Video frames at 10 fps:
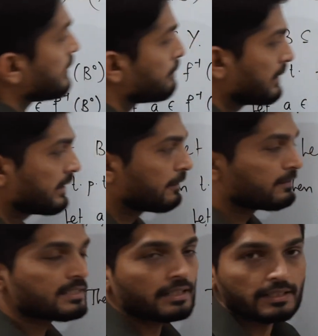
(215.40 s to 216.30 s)
set B,
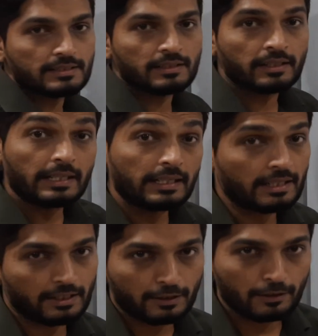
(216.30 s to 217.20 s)
then we say it is an
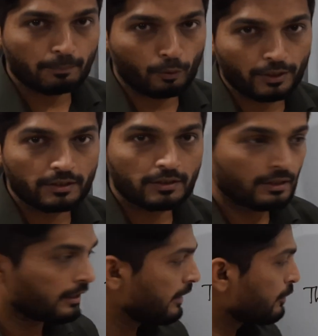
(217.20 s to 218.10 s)
interior point.
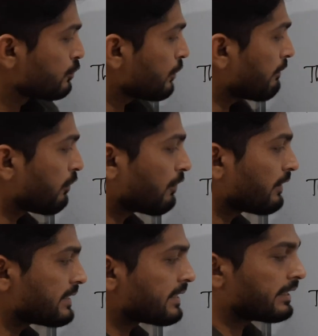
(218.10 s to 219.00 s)
So f
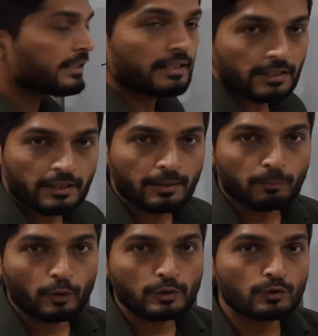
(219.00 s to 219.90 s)
of a is an
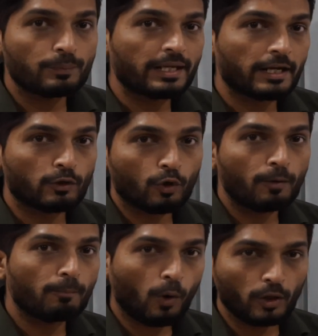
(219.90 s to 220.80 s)
interior point. So we can
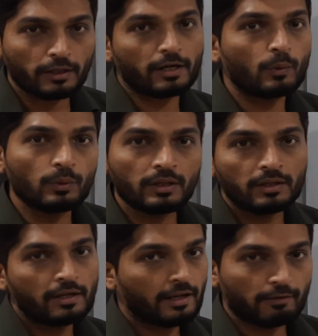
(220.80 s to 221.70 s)
draw ball around
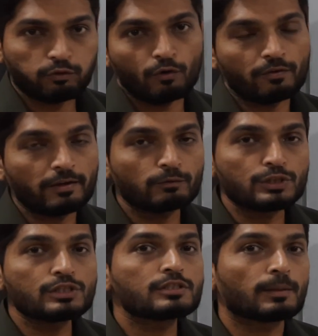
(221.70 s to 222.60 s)
f of a
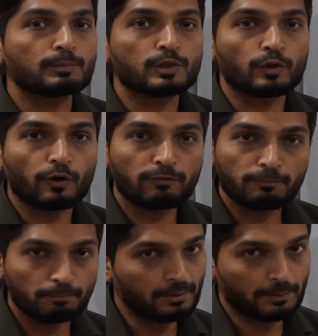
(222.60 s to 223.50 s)
which is subset
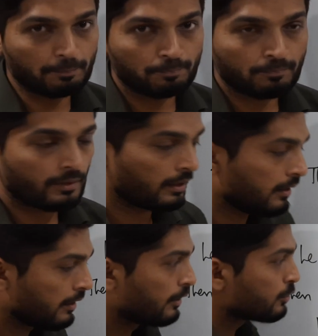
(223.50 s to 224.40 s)
of B.
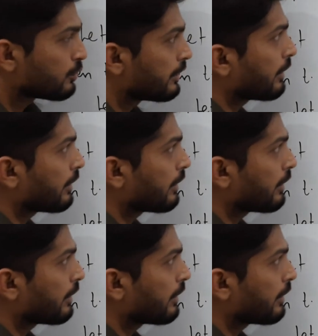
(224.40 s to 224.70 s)
So